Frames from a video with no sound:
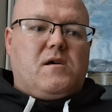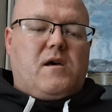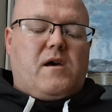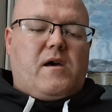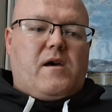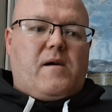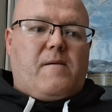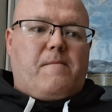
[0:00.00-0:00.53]

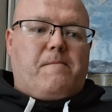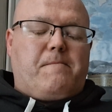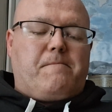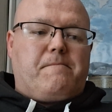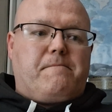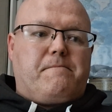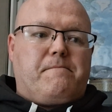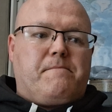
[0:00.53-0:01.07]

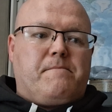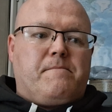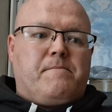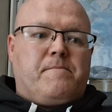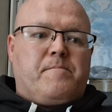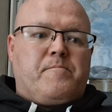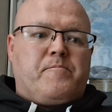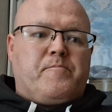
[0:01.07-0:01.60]
Um,
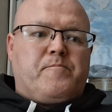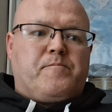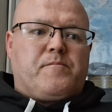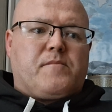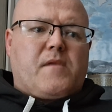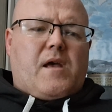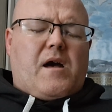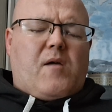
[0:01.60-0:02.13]

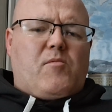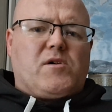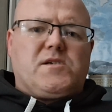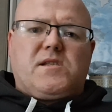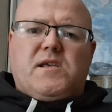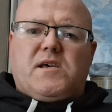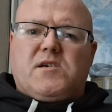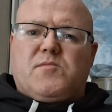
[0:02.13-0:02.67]
I
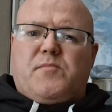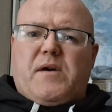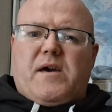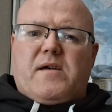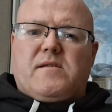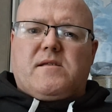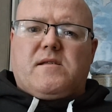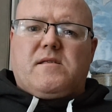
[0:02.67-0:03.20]
wasn't
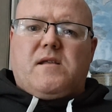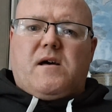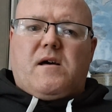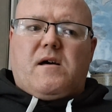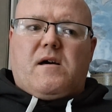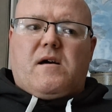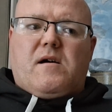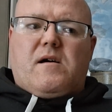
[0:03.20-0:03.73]
expecting
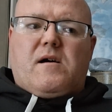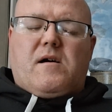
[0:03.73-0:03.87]
that.